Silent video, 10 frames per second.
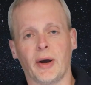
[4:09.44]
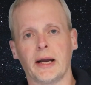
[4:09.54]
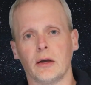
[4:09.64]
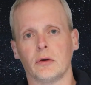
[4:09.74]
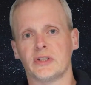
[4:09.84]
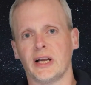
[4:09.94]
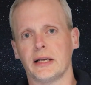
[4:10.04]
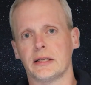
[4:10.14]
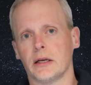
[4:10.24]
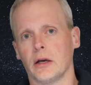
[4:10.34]
a backyard
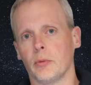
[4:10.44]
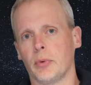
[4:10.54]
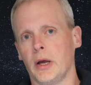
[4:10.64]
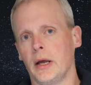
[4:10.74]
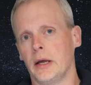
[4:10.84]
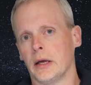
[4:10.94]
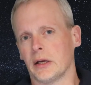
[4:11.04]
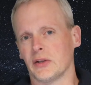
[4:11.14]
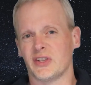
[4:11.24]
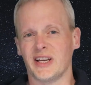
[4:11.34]
telescope
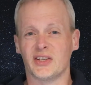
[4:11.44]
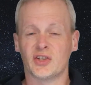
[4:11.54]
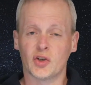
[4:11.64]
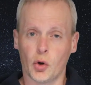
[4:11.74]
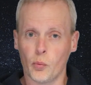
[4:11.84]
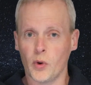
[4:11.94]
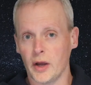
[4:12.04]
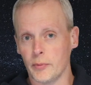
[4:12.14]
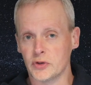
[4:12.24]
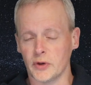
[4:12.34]
can see
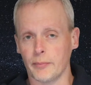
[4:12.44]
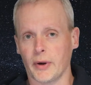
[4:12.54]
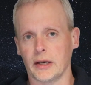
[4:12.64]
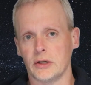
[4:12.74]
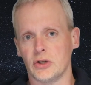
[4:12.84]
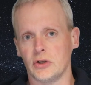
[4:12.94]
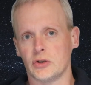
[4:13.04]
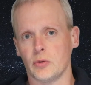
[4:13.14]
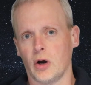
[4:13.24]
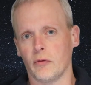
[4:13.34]
somewhere between magnitude
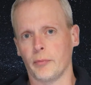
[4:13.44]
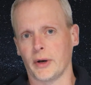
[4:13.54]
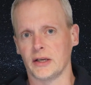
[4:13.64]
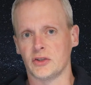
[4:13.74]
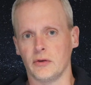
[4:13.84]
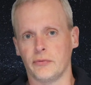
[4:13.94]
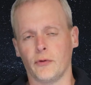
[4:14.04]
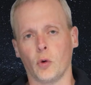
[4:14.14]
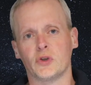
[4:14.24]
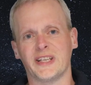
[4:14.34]
12 and magnitude
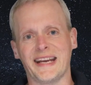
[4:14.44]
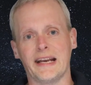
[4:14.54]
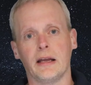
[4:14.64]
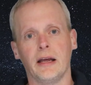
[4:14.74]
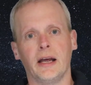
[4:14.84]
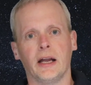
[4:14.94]
14,